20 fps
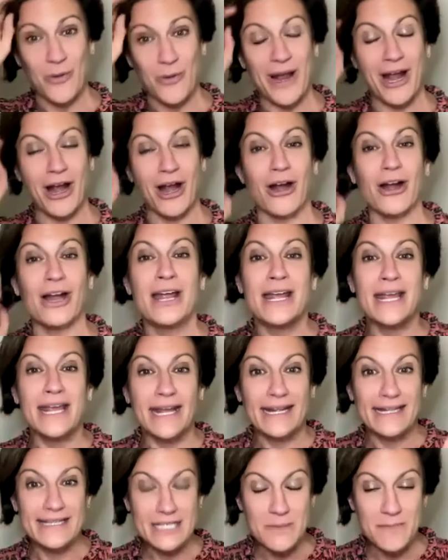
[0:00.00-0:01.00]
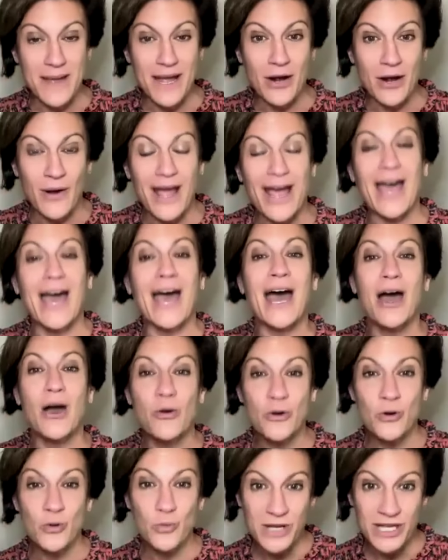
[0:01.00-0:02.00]
where it's about
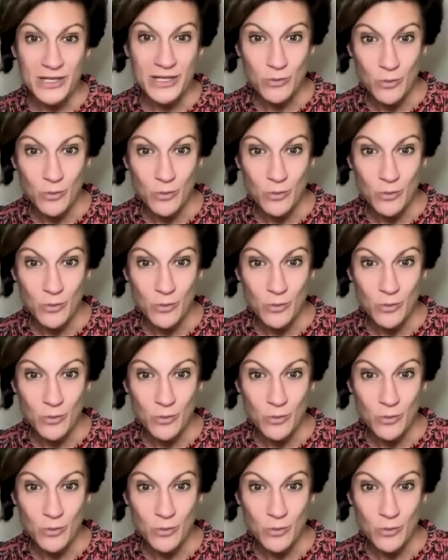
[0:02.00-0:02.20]
how do we